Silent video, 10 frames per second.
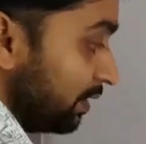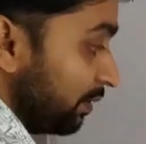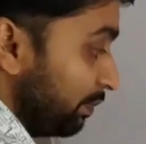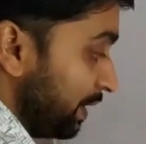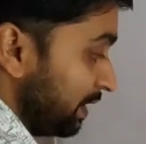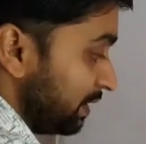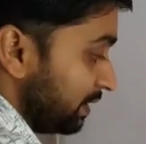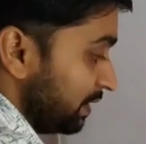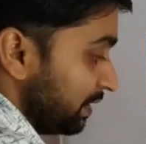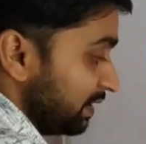But
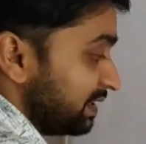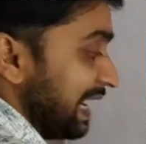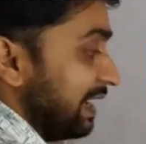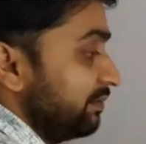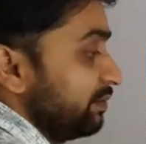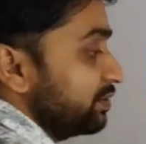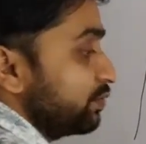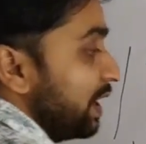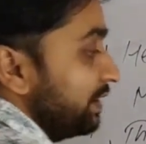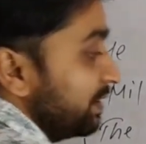time is
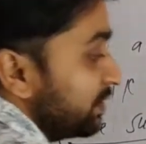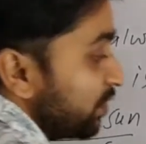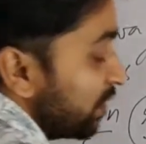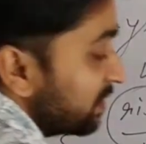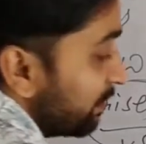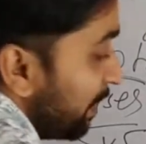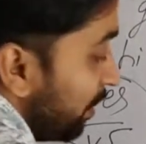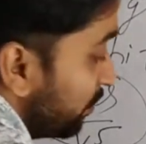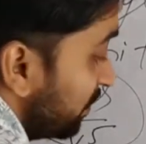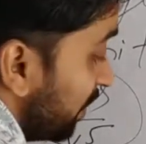what? It talks
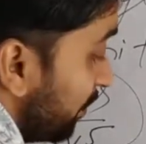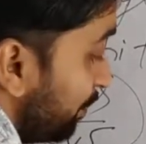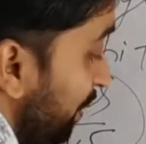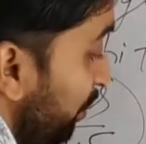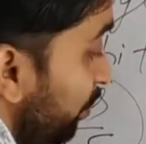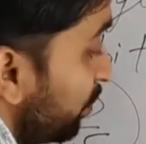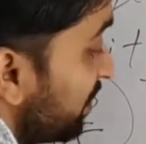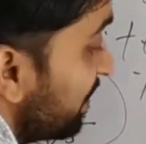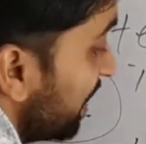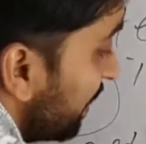about the
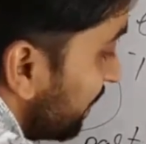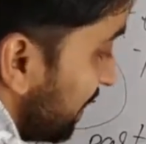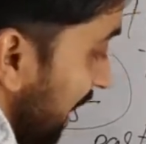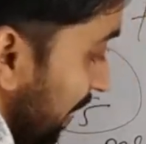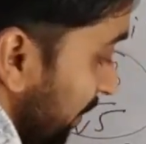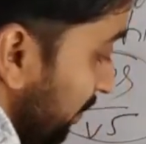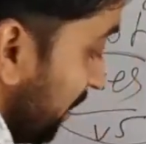future time.